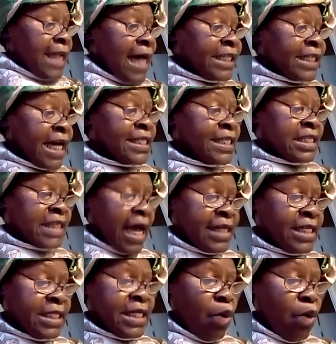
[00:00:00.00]
us study
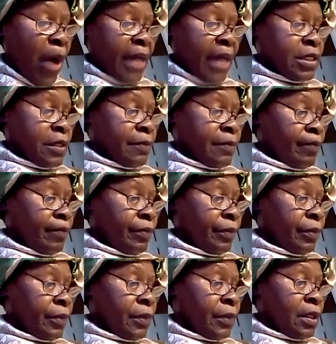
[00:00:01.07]
the word
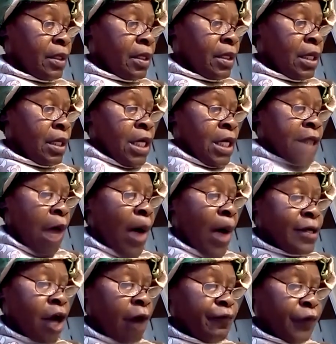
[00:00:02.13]

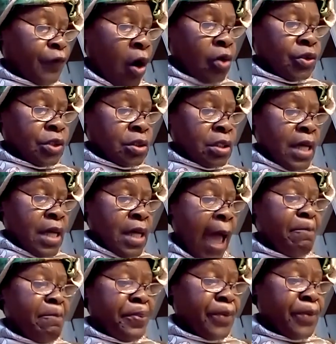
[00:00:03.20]
of God,
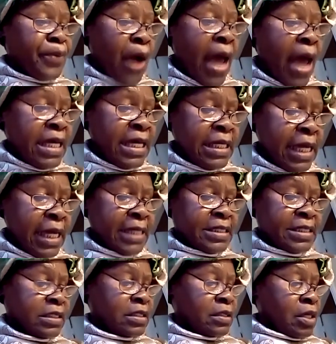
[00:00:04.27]
and pray in
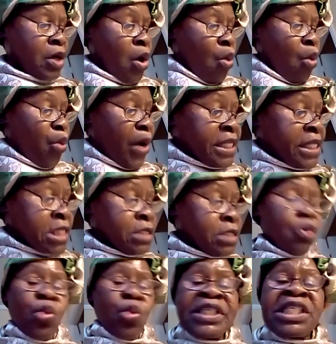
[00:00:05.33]
it with
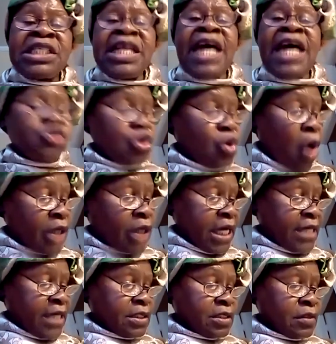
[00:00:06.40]
witness to
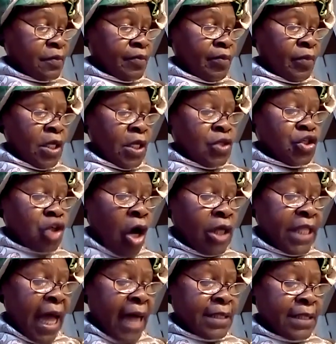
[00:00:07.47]
others, so
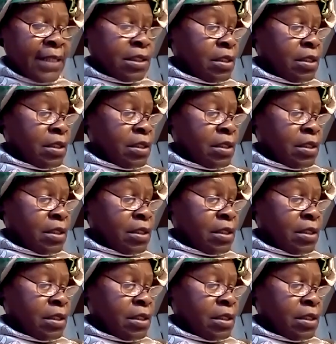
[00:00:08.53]
that